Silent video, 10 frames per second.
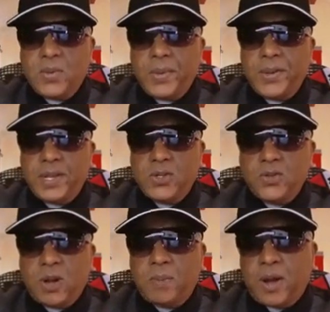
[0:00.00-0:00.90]
What we're going to
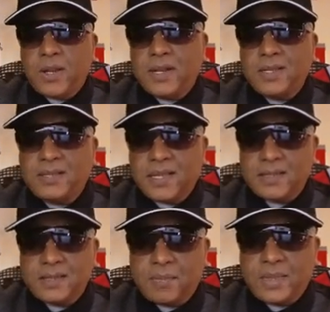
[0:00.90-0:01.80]
do about it is
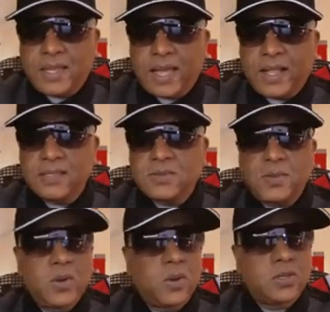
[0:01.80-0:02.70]
something else. When
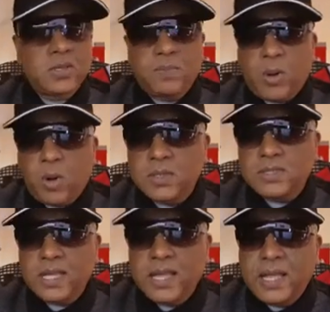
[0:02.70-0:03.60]
we go to the
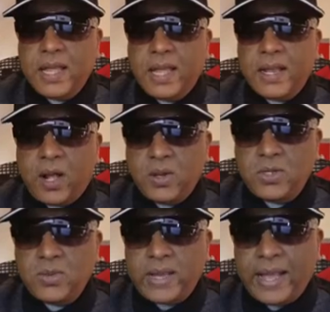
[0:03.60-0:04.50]
polls, and how
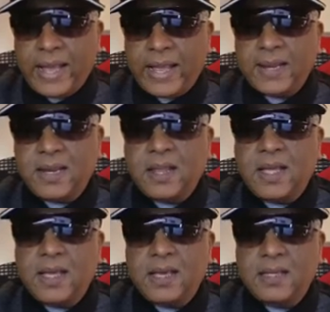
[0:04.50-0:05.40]
do we handle
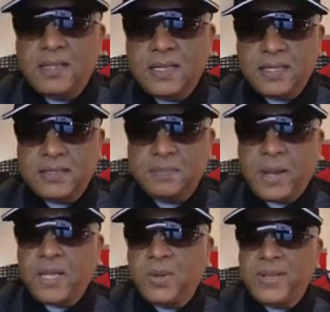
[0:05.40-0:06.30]
this?
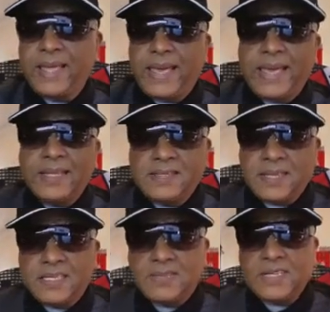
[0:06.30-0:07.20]
By the way, the ANC
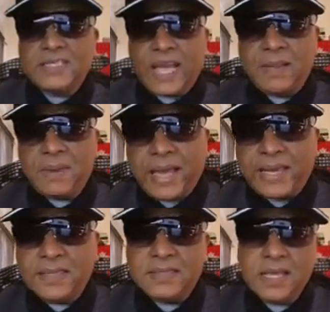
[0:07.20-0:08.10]
is giving
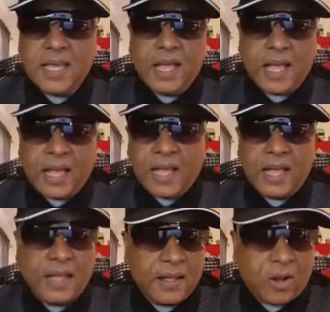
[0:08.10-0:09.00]
timelines
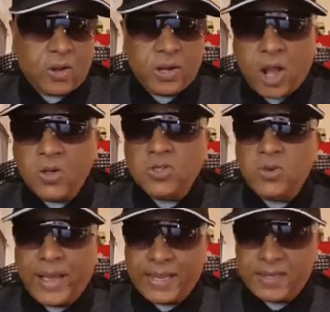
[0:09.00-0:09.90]
on how to
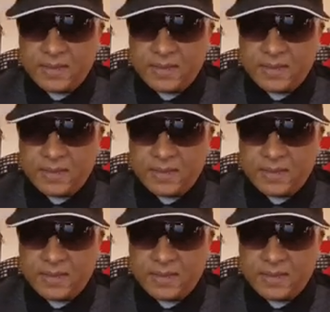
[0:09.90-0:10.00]
handle.